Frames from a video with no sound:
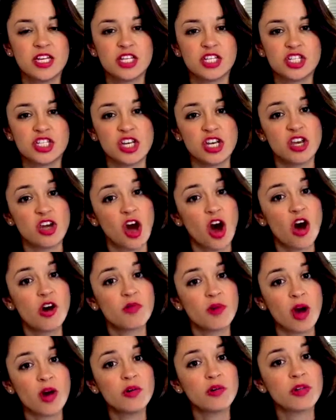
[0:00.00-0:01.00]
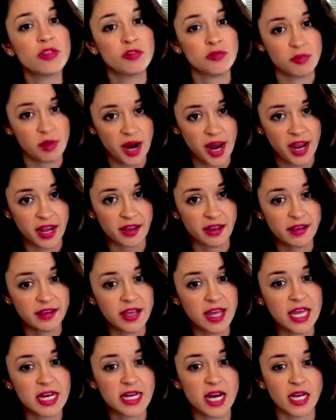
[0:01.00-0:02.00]
She co-wrote The Ring
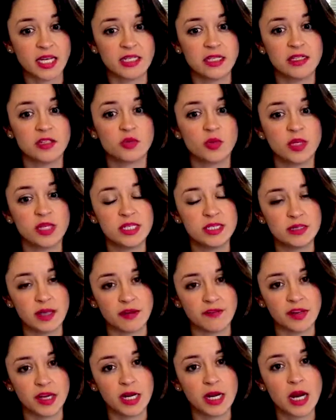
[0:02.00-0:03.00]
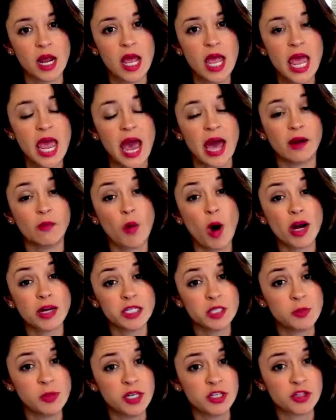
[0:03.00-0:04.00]
in 1927 and
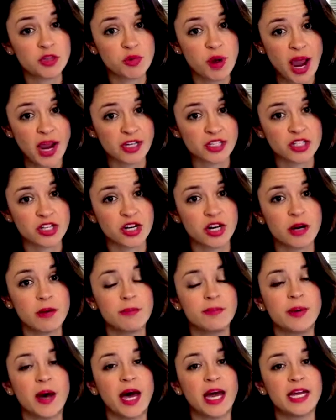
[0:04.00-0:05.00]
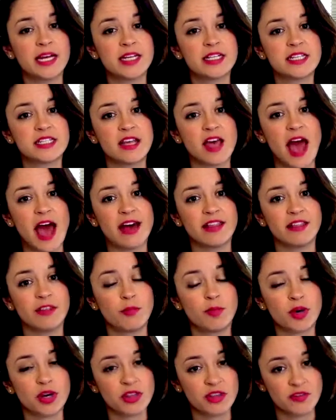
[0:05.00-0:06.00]
wanted to be a director, but at the
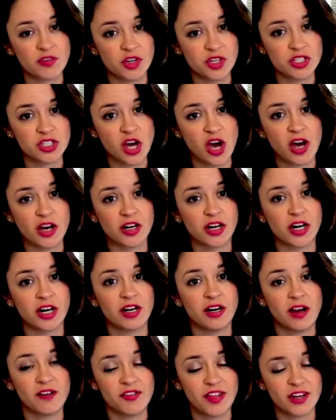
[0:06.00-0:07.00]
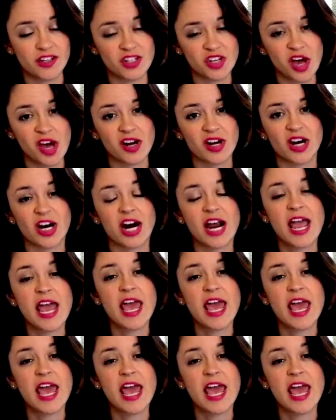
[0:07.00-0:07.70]
birth of her daughter, of their daughter,